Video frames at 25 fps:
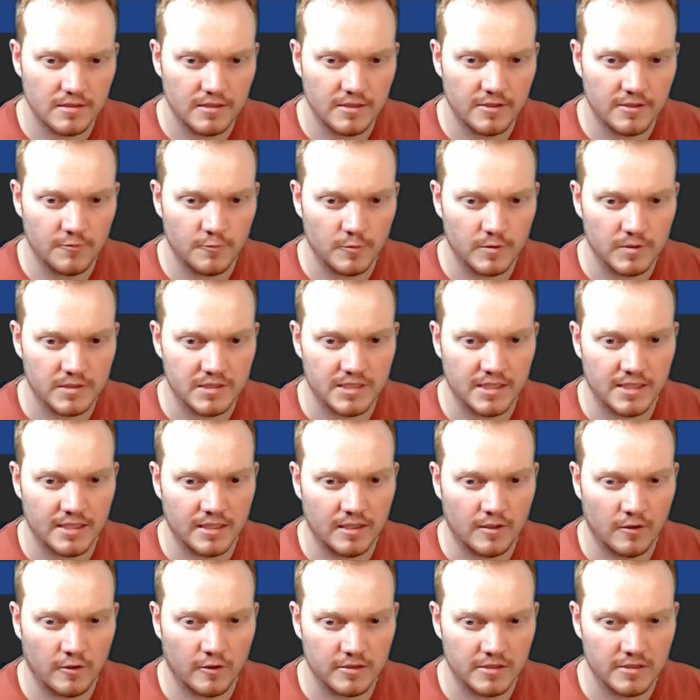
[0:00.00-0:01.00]
if we
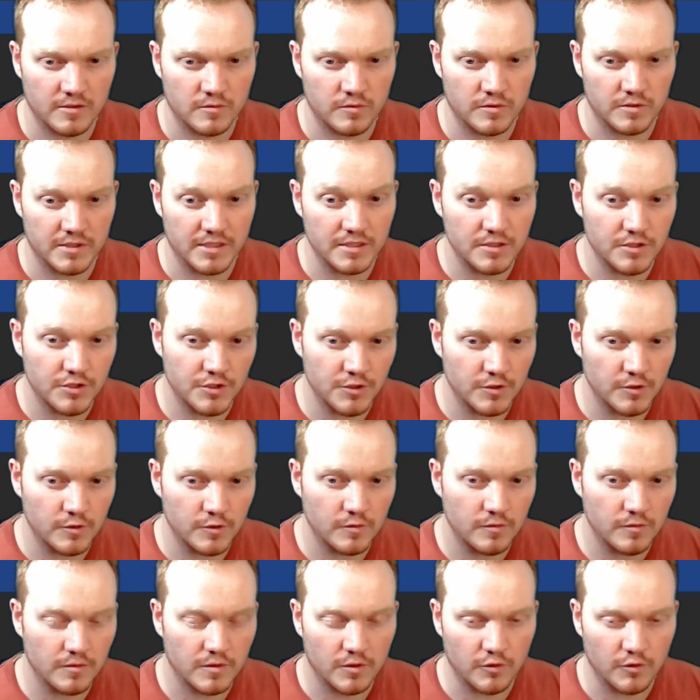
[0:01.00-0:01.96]
say R two D two.